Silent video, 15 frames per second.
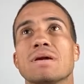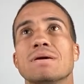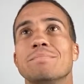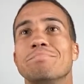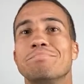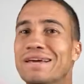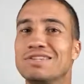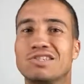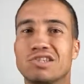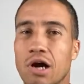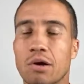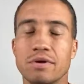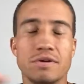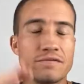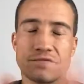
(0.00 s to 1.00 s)
Blake
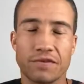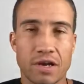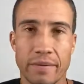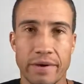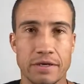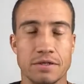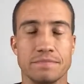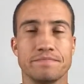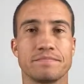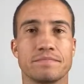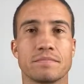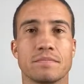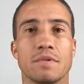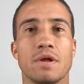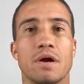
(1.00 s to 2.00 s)
Jarwin, forget about him.
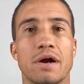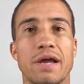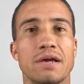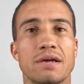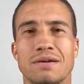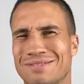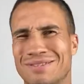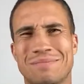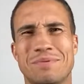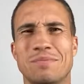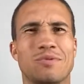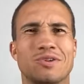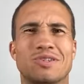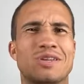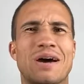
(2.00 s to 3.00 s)
All right? Some people
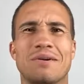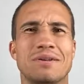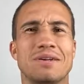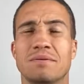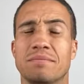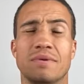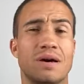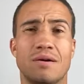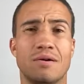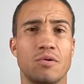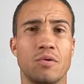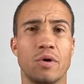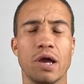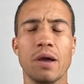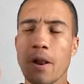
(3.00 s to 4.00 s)
are touting him. I don't know
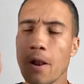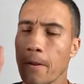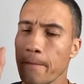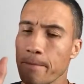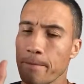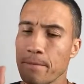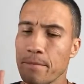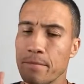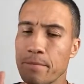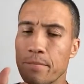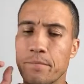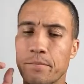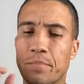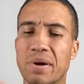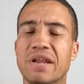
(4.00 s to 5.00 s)
why.
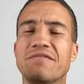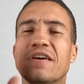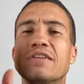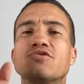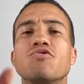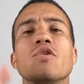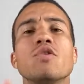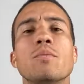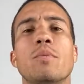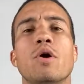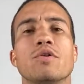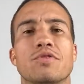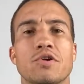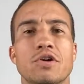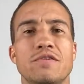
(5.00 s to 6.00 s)
But if they throw the
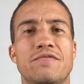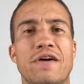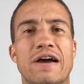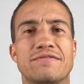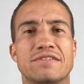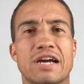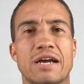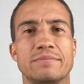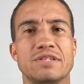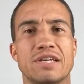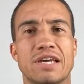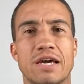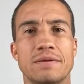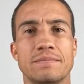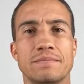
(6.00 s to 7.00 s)
ball 35 times a
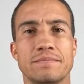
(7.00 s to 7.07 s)
game.